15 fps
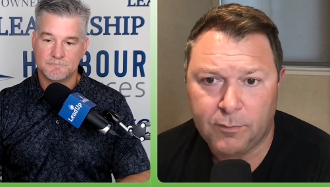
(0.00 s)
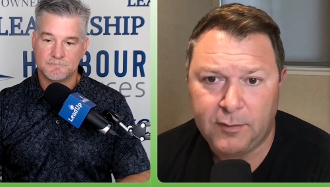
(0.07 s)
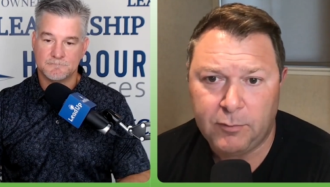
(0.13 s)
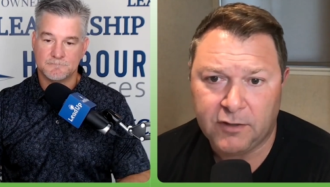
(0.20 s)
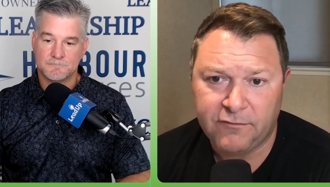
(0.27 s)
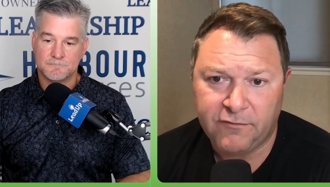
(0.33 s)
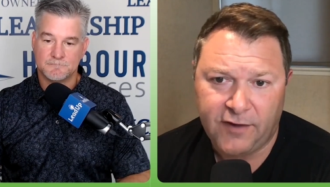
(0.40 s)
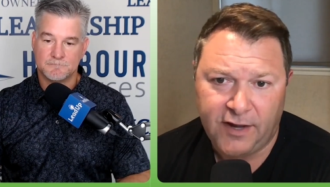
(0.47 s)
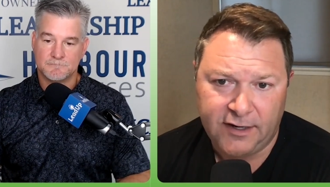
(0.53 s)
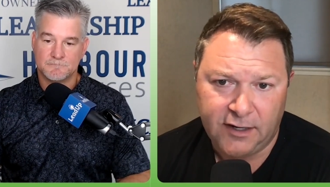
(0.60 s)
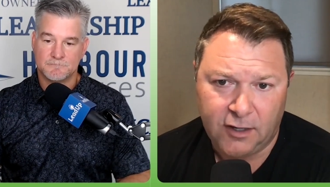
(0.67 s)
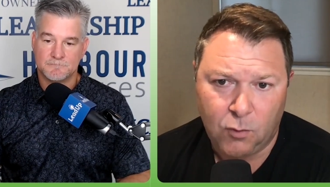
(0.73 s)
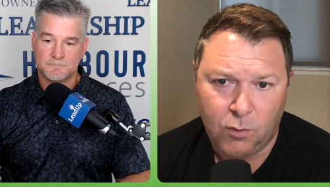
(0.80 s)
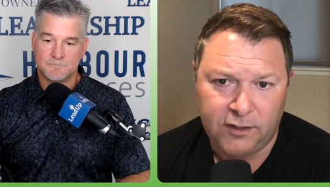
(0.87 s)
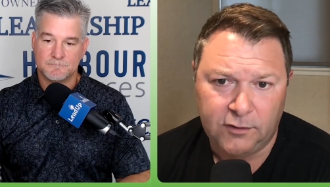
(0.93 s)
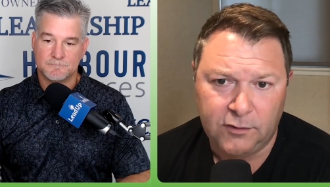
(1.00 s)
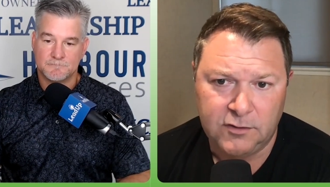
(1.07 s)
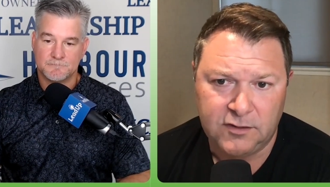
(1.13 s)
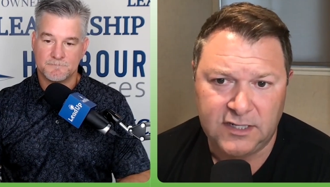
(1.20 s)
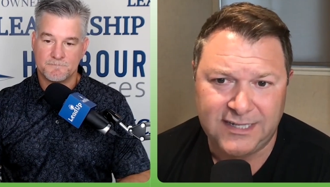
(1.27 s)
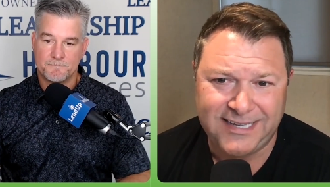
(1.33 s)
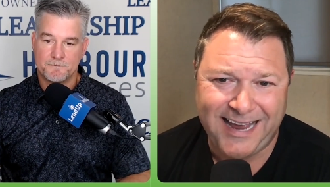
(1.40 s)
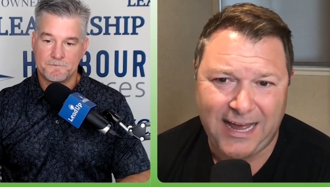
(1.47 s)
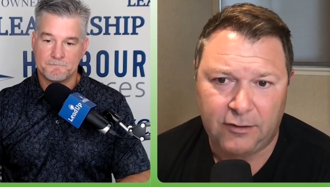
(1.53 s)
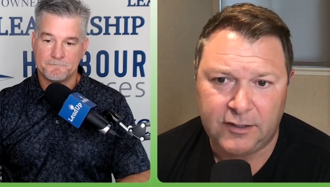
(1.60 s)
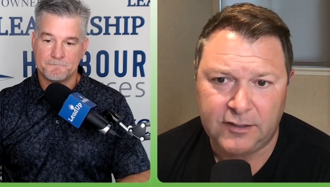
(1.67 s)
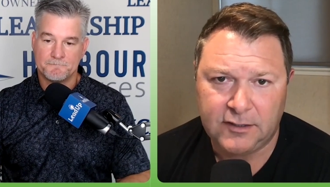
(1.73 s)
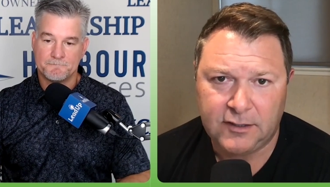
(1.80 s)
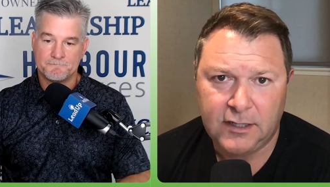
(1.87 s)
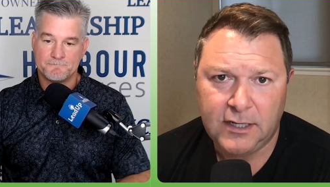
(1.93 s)
Speaker 1: where people can find it. Quit Losing
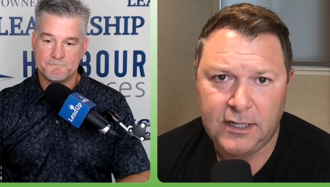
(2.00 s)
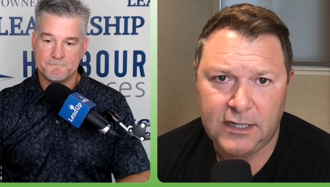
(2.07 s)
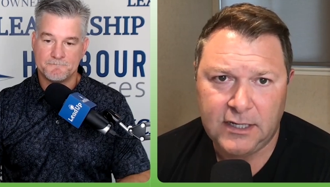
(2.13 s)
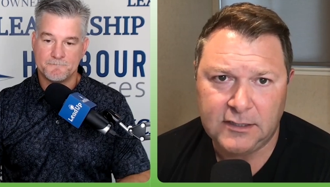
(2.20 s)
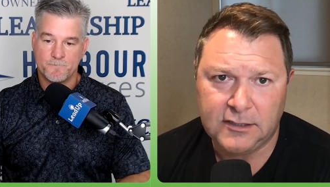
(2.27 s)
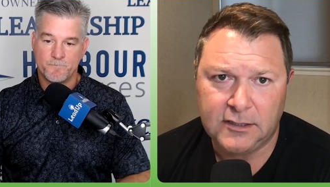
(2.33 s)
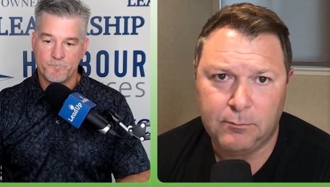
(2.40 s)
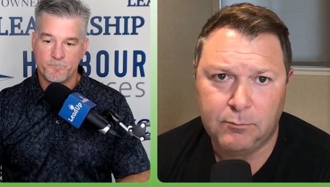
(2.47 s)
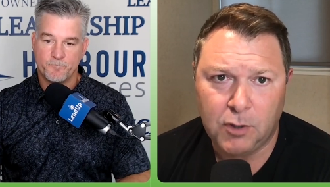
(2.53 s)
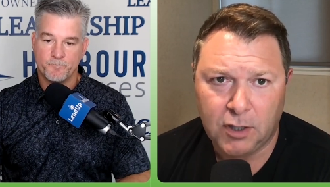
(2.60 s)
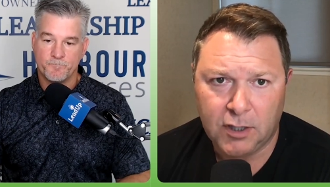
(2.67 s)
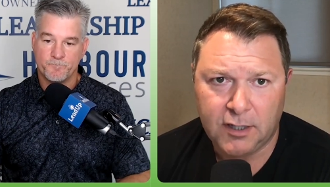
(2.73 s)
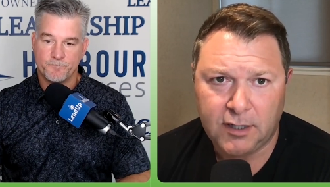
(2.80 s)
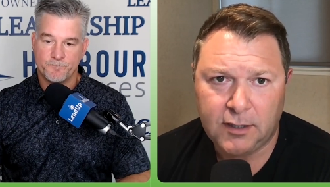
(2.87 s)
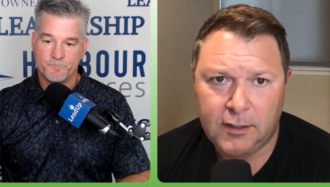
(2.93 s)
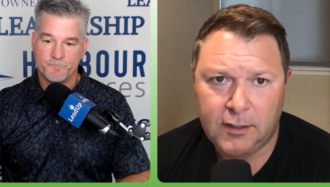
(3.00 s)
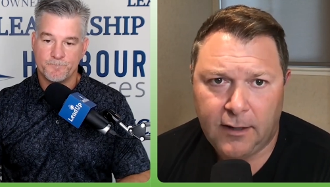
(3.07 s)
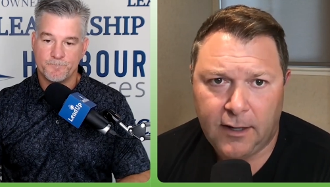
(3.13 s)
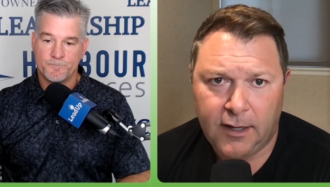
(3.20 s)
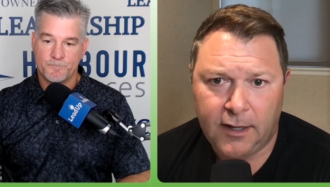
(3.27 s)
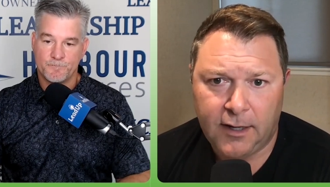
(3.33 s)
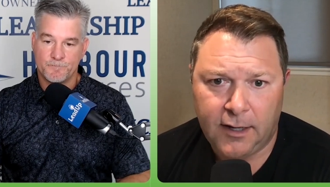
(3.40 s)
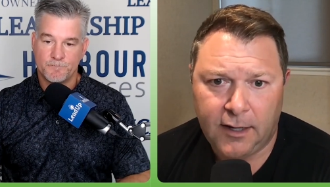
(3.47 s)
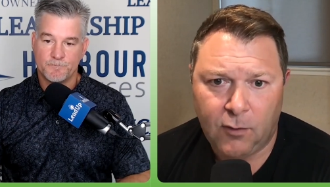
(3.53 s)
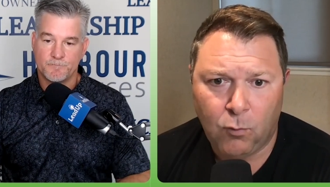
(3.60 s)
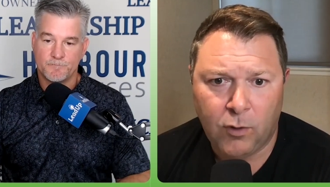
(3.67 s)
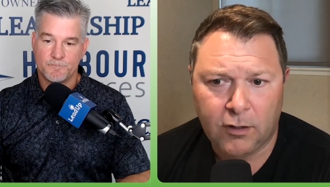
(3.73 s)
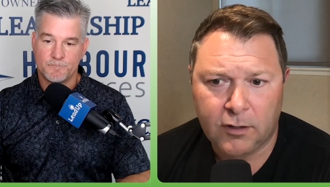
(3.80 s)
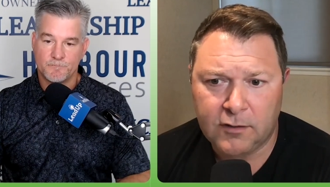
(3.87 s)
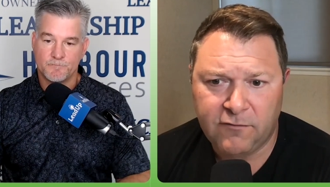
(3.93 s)
Talent is the book.
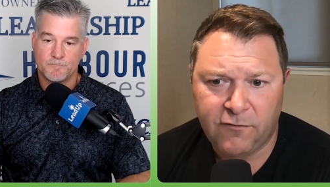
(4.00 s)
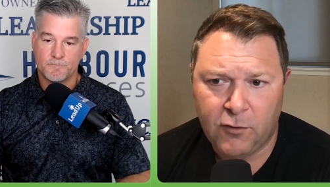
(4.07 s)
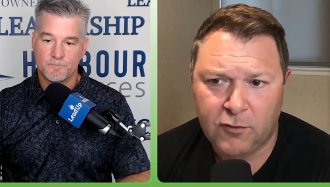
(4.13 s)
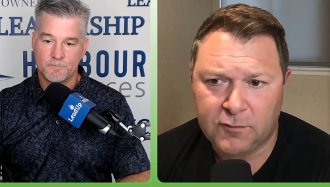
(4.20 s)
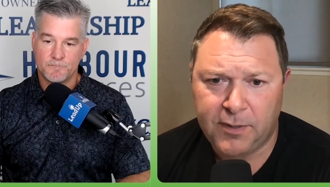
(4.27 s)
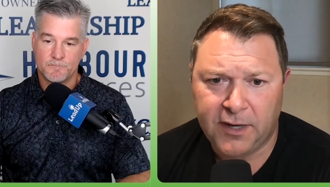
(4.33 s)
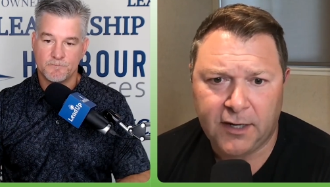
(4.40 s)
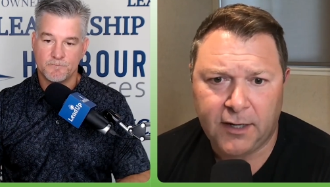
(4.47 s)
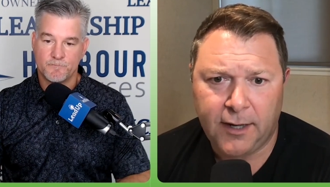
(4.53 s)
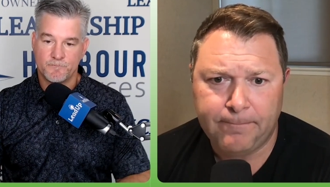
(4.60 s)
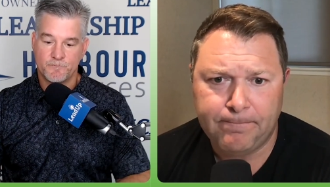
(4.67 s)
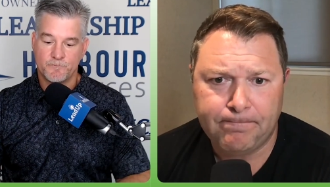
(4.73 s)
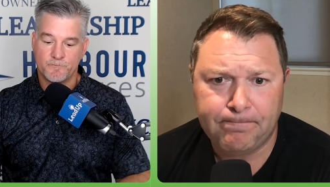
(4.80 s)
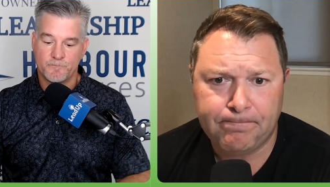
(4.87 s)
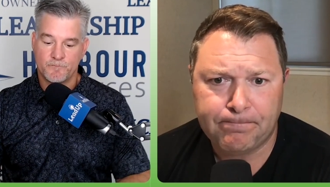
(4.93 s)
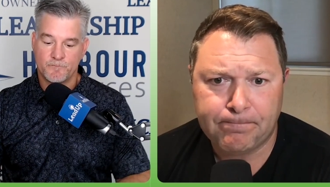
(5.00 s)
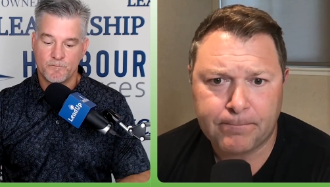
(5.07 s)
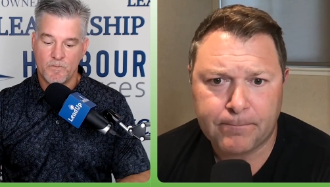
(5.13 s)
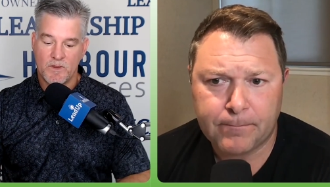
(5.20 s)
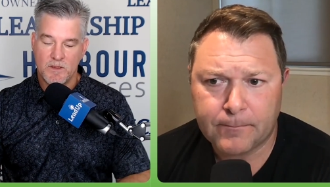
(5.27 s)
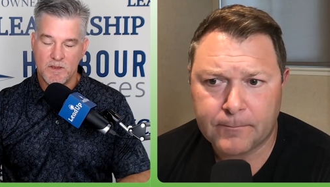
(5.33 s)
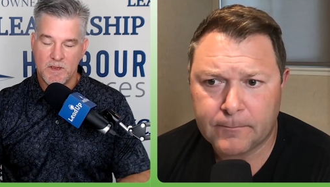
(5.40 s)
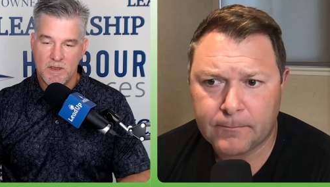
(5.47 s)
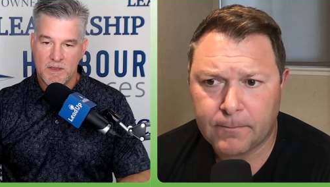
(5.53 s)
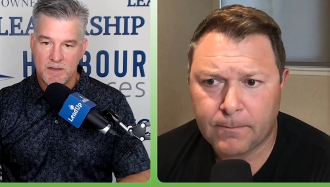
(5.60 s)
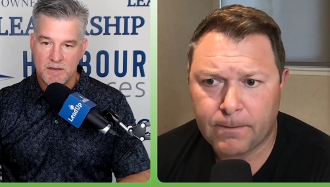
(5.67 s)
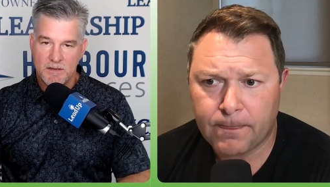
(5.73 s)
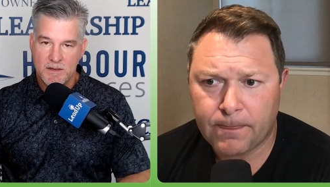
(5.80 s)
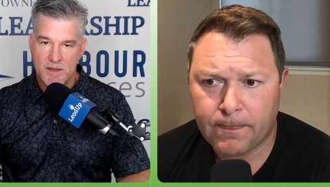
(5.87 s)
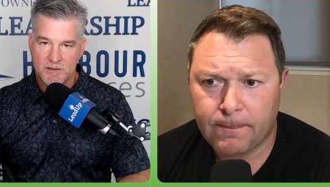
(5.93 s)
Where can folks pick it up?
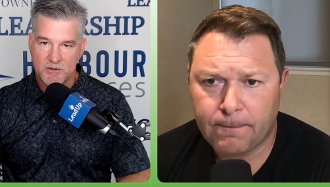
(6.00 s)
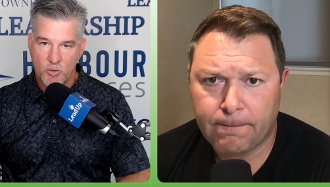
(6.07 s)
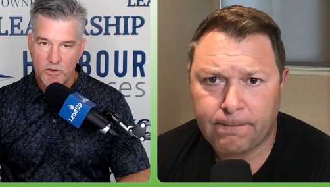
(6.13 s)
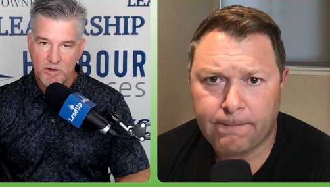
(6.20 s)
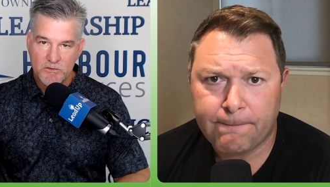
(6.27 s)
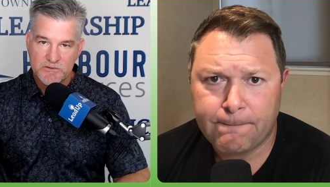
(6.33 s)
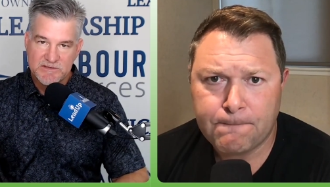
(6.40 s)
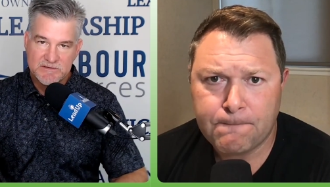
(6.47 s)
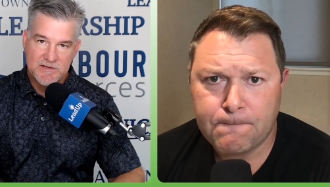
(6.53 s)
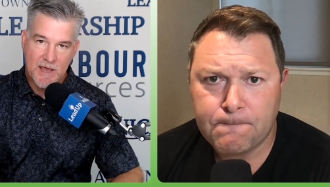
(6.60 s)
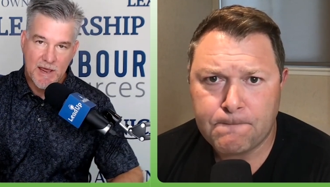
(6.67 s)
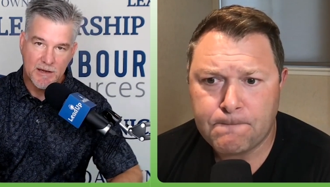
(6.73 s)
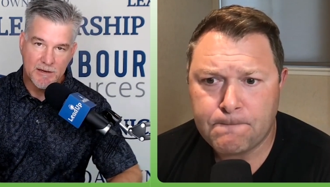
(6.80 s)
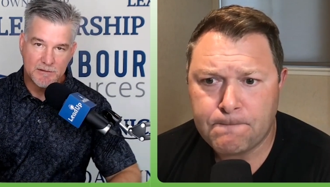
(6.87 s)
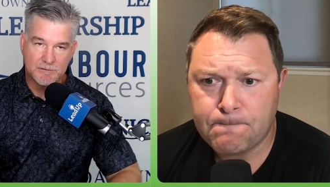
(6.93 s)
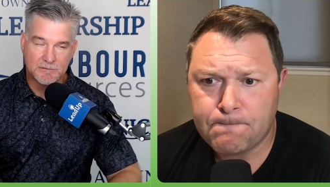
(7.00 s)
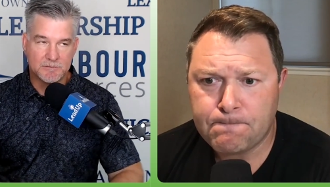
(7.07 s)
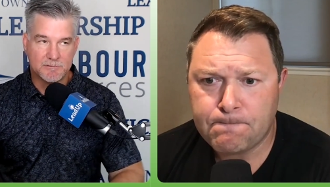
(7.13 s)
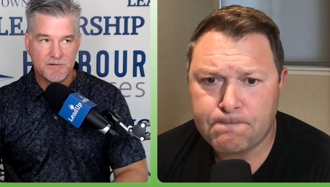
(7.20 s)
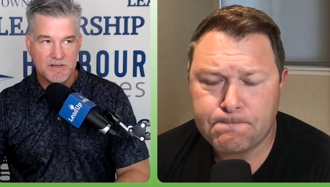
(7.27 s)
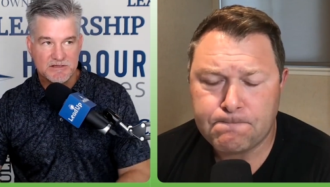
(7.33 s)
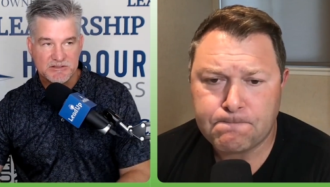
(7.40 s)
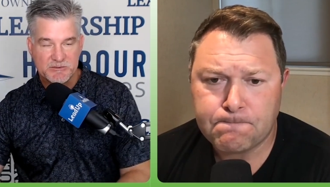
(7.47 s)
Speaker 2: Yeah, Quit Losing Talent, the